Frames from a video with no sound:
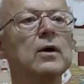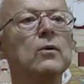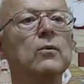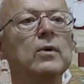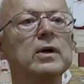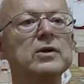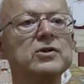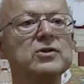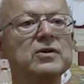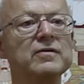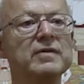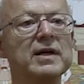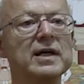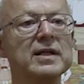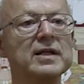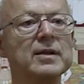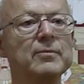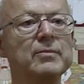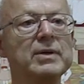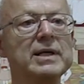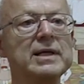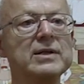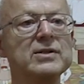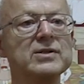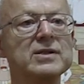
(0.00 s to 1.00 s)
Once you've had the
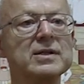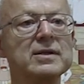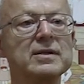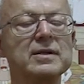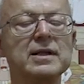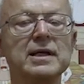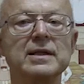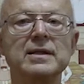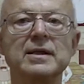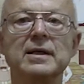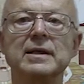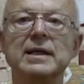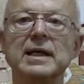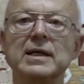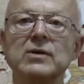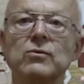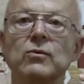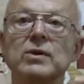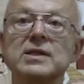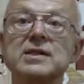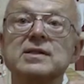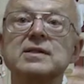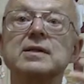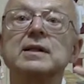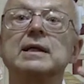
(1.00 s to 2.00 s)
pizza, then the next,
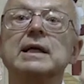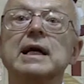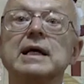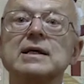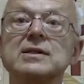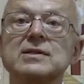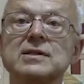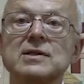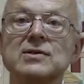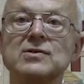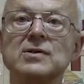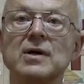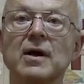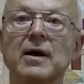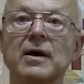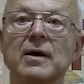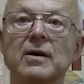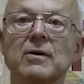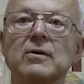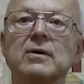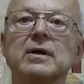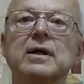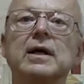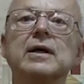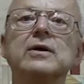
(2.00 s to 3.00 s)
what's the next
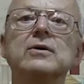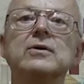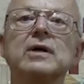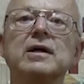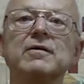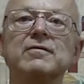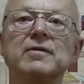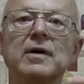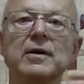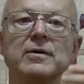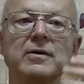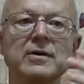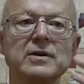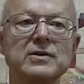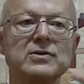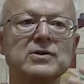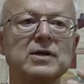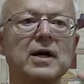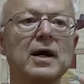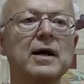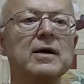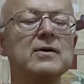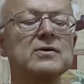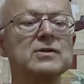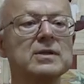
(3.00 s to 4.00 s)
desire? Okay, you have other
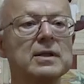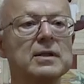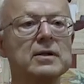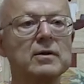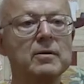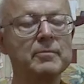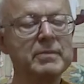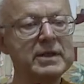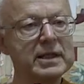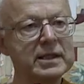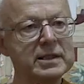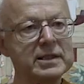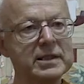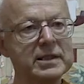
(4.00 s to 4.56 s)
desires and there'll be a